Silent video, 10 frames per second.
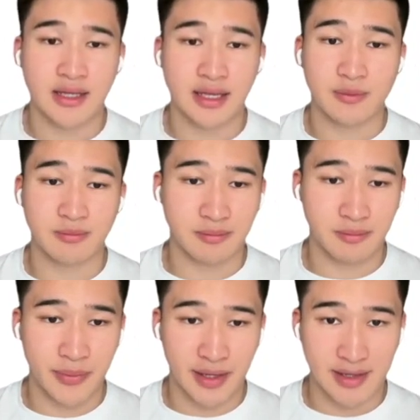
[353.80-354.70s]
And then
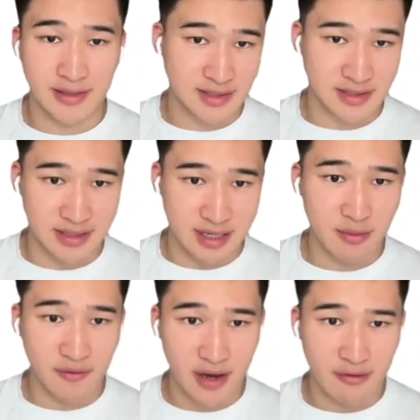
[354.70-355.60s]
because this is a
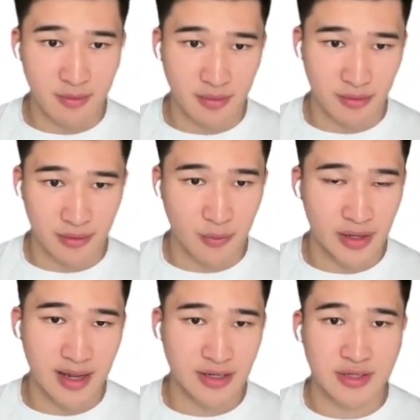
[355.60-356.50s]
dummy variable, we
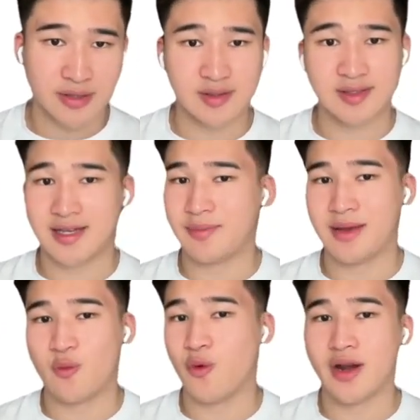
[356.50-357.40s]
can actually sub
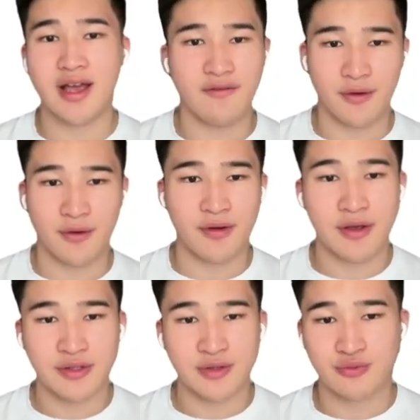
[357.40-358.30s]
whatever
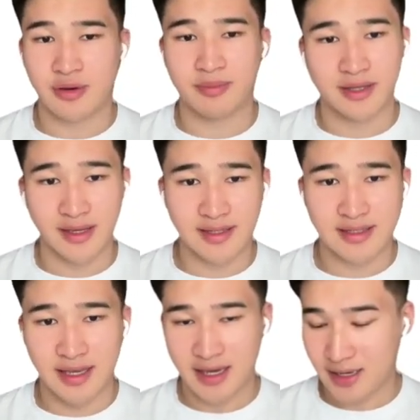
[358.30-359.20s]
to
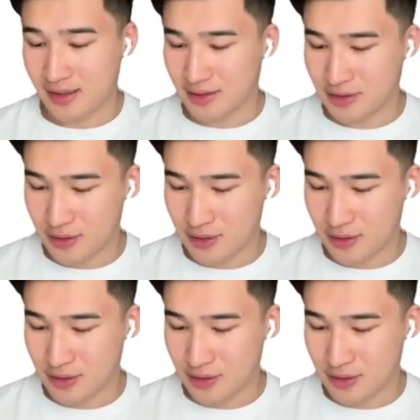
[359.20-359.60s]
replace k.